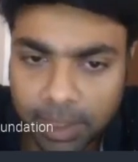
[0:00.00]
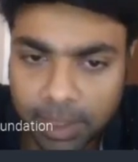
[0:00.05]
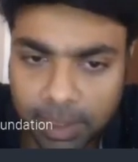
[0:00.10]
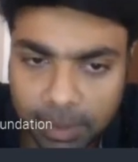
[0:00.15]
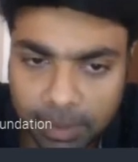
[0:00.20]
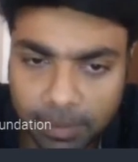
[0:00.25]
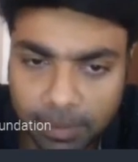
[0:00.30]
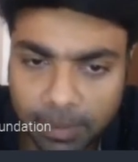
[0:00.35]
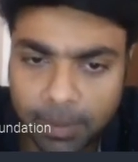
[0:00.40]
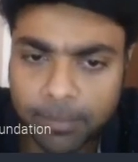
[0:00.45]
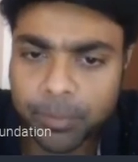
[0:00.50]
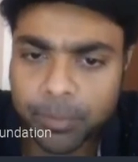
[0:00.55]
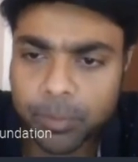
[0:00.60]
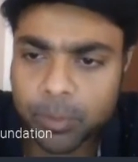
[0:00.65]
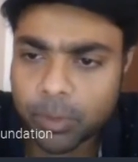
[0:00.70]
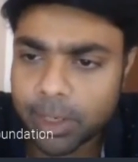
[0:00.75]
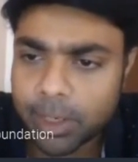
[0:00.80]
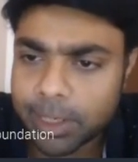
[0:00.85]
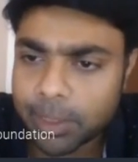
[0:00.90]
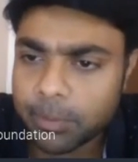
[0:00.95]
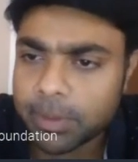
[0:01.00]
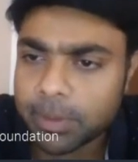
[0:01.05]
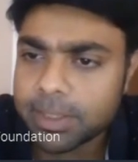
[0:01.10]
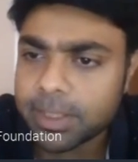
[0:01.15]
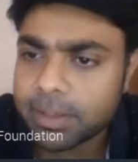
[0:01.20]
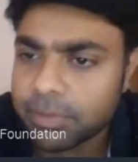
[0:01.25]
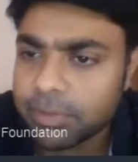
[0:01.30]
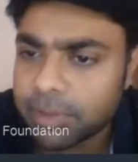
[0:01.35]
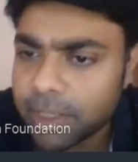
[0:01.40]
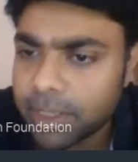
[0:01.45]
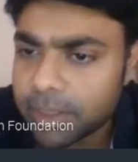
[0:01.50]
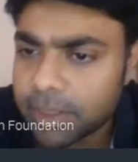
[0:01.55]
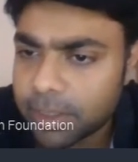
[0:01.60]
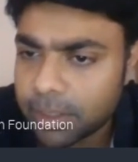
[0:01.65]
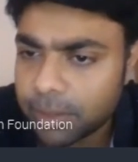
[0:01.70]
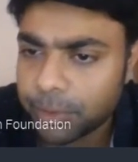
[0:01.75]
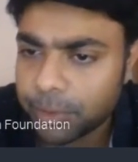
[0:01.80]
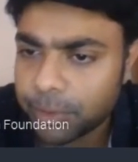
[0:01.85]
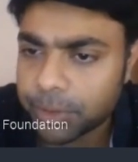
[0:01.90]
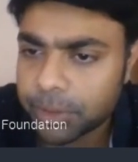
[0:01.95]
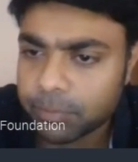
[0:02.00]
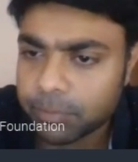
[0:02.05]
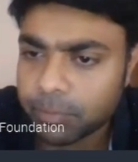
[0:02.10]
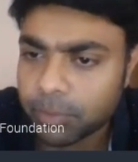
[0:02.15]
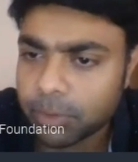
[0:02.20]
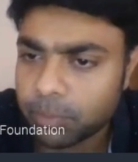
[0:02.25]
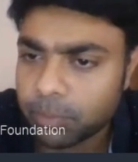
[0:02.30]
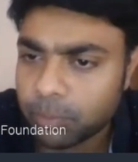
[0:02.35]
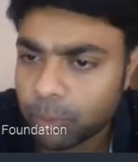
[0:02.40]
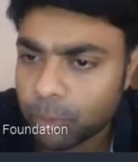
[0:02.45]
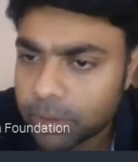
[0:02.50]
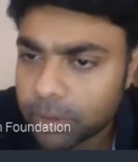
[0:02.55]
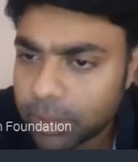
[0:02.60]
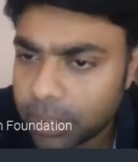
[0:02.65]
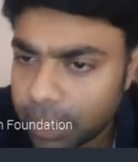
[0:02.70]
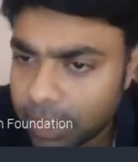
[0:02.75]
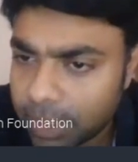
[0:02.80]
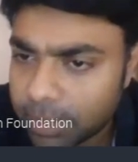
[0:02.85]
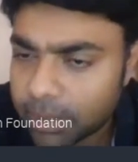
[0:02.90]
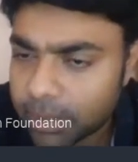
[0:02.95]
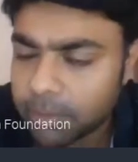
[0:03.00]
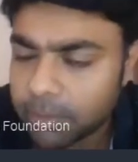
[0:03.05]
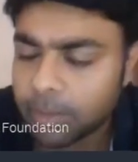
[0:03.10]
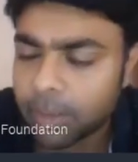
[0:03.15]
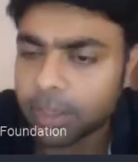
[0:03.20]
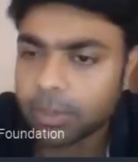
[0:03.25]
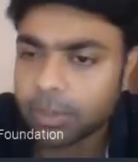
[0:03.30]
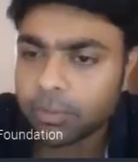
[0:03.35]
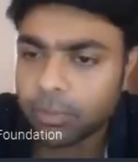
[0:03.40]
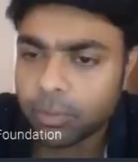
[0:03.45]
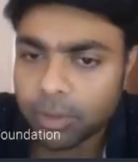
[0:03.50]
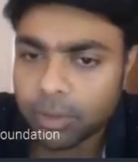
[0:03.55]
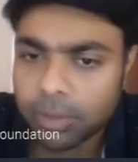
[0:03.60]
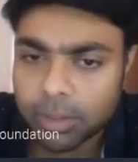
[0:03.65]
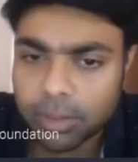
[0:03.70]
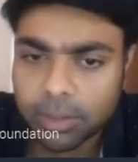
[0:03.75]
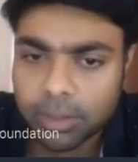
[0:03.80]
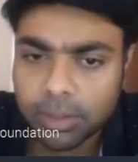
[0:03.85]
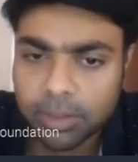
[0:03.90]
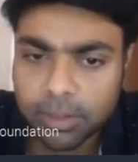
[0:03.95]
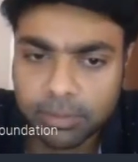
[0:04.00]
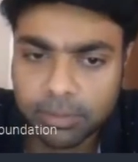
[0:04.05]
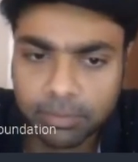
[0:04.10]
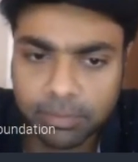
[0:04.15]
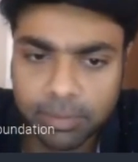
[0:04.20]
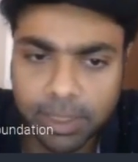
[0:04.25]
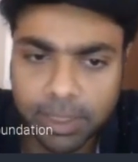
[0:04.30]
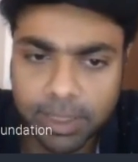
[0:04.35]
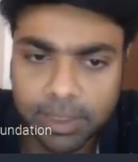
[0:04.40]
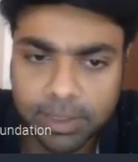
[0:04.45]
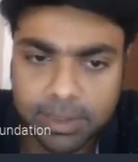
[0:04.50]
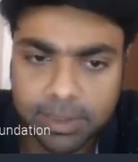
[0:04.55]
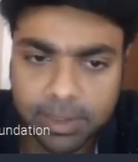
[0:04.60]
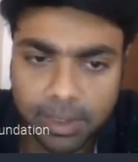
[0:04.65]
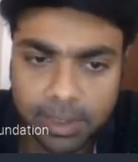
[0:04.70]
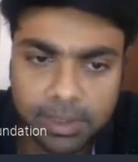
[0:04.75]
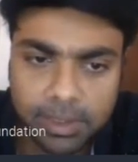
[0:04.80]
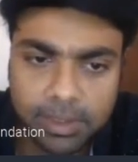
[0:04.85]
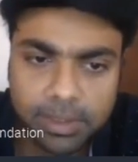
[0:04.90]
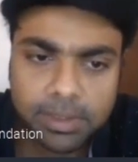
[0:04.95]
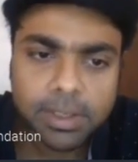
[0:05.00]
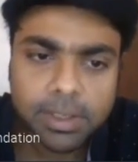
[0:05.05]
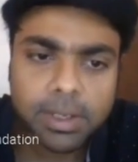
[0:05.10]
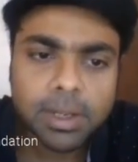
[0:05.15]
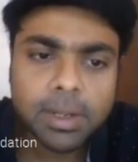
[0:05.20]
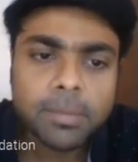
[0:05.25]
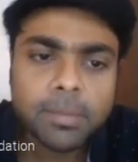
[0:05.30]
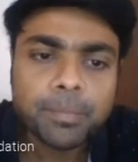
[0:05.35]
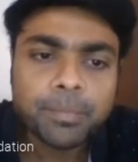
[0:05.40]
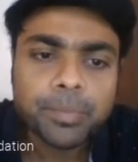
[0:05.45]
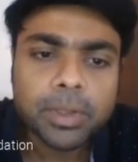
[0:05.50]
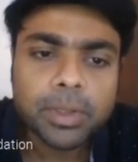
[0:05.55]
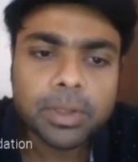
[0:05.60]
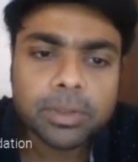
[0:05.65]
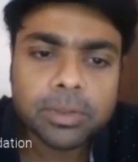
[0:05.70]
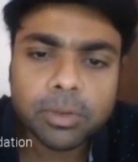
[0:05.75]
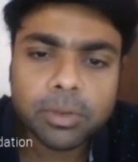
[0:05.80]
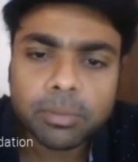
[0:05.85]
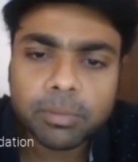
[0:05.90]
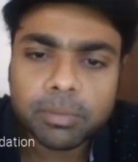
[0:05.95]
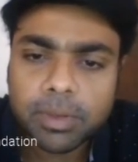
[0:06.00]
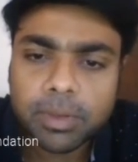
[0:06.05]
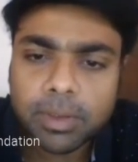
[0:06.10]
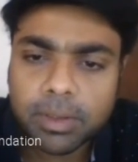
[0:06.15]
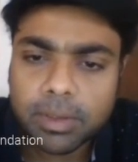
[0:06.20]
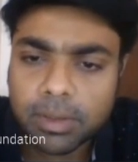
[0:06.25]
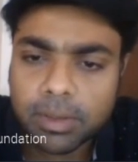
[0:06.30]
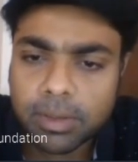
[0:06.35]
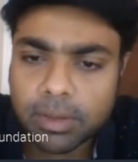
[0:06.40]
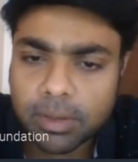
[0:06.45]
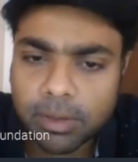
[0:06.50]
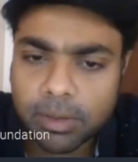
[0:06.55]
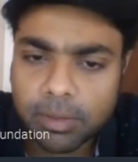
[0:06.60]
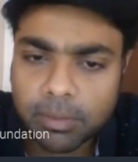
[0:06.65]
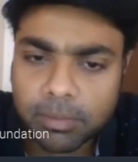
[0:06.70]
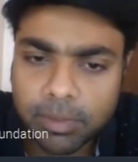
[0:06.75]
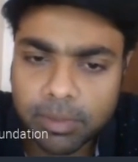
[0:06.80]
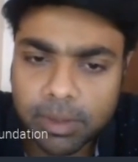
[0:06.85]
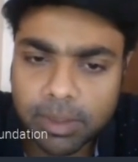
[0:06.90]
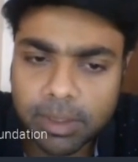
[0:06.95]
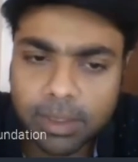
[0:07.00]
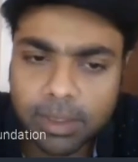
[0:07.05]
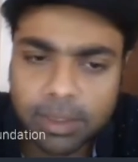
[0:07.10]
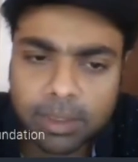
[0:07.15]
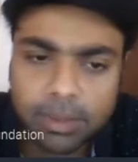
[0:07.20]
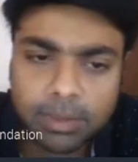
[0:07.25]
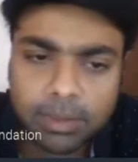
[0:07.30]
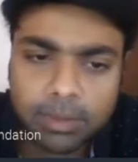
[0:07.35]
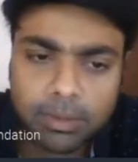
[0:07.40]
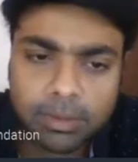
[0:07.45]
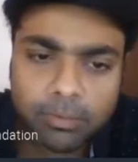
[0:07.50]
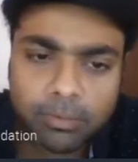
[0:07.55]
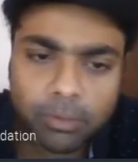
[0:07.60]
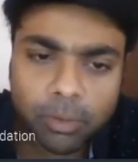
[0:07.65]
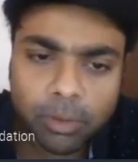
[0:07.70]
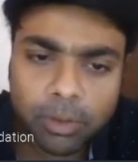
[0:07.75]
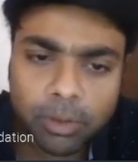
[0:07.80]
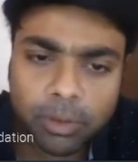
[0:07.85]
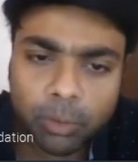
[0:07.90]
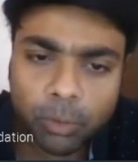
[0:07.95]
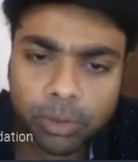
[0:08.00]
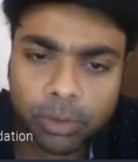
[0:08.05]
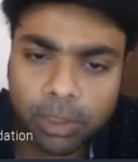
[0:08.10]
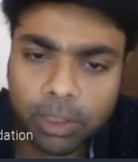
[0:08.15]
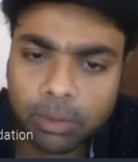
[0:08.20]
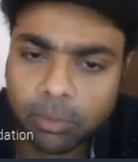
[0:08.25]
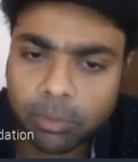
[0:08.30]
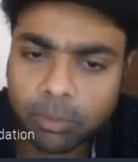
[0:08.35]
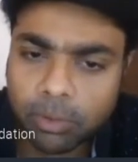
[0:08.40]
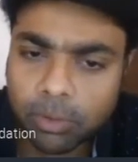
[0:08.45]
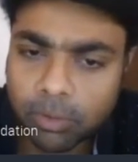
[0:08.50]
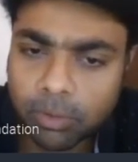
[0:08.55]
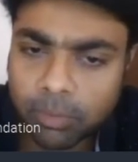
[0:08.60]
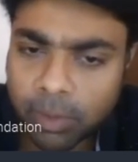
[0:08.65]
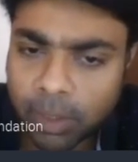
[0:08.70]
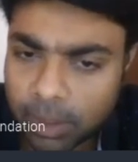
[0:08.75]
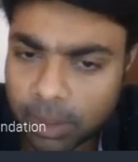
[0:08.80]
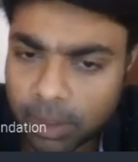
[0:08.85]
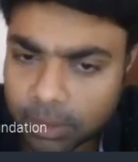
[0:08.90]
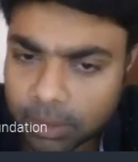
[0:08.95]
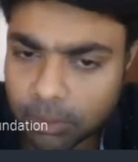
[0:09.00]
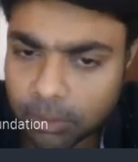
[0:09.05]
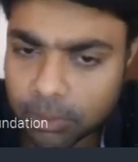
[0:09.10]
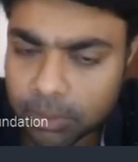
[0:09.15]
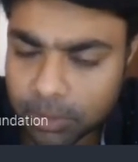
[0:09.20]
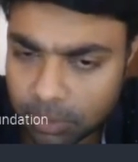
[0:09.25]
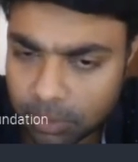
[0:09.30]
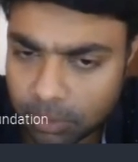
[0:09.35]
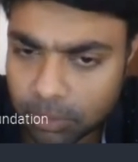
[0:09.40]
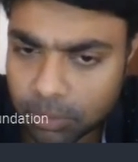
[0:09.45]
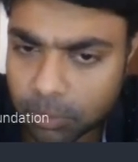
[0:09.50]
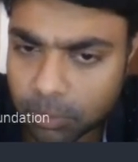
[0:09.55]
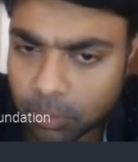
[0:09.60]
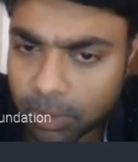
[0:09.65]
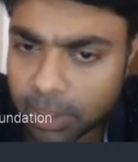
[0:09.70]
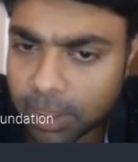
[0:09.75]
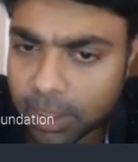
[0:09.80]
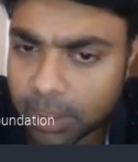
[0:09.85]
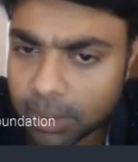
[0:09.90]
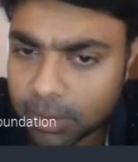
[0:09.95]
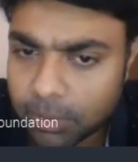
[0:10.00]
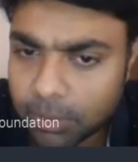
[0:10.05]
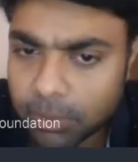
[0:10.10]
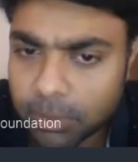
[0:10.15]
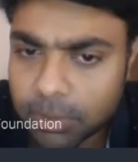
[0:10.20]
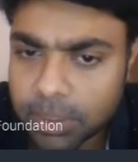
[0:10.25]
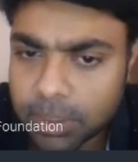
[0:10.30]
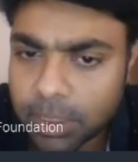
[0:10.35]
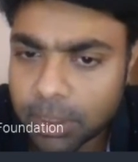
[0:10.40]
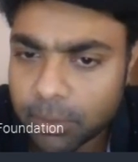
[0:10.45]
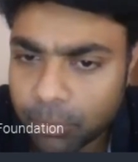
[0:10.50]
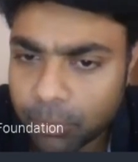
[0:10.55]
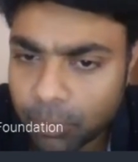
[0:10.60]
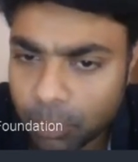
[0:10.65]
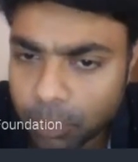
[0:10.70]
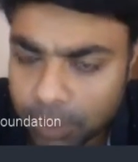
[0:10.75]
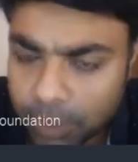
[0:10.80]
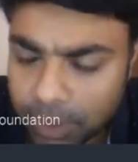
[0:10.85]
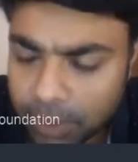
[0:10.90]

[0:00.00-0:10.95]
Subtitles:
line. So likewise, every institution will put their demand for various lines. So for a total amount of 100,000 crores, 1 lakh crores at a